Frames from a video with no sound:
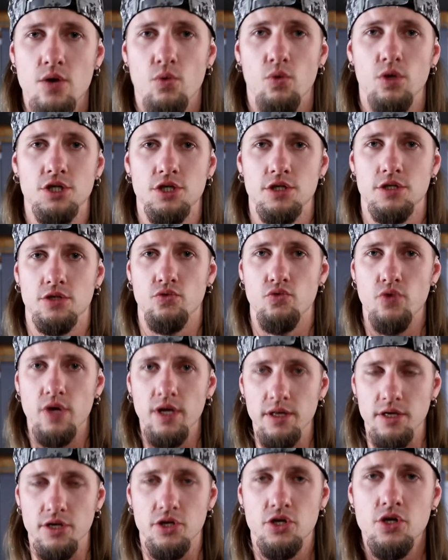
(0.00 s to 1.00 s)
which is
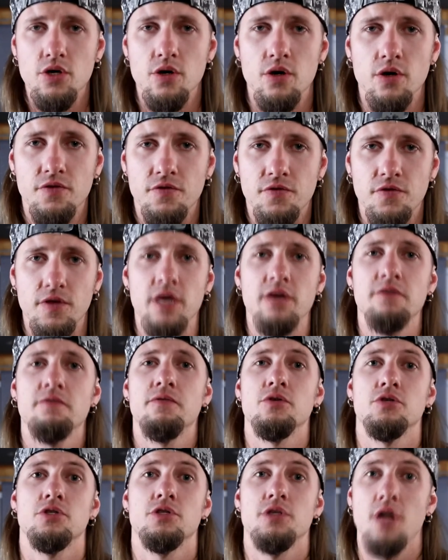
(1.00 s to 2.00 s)
really good thing
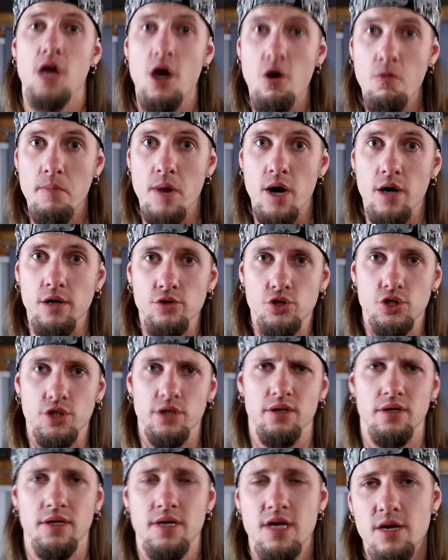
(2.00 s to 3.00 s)
for slow
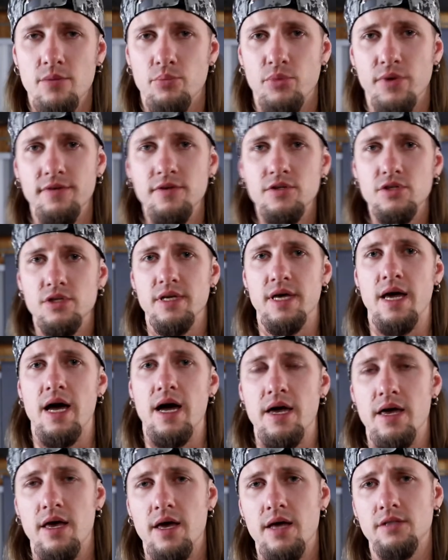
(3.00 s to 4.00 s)
motion. Previously
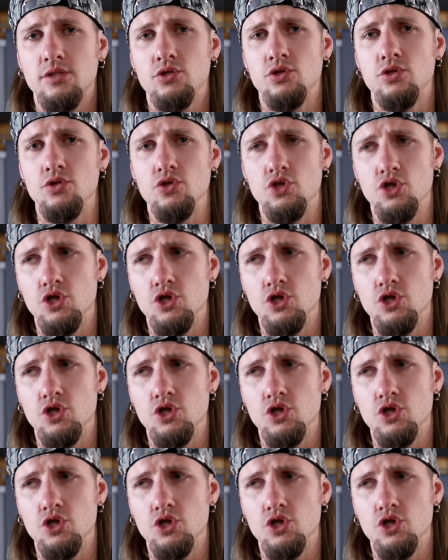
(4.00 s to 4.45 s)
I had to